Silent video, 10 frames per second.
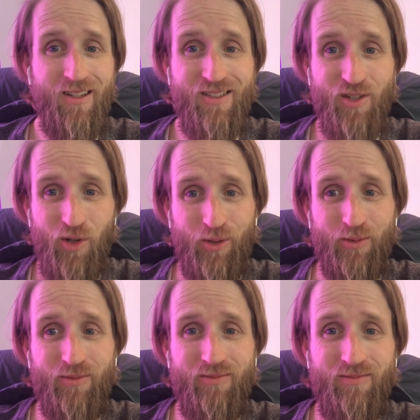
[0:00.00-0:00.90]

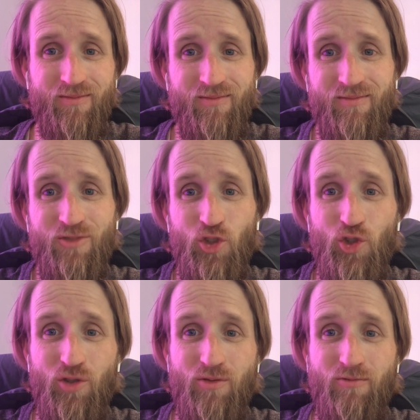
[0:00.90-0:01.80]
So,
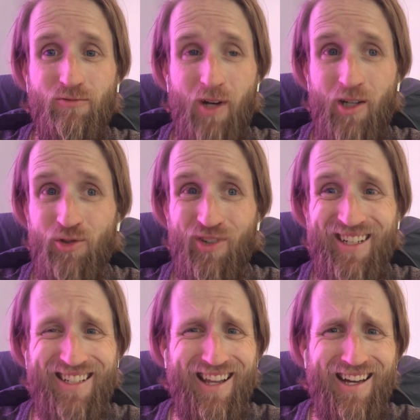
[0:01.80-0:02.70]
I'll
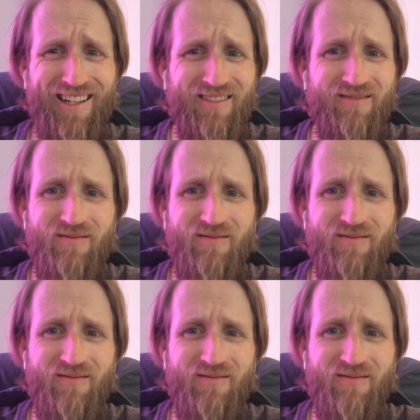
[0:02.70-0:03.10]
drink to that.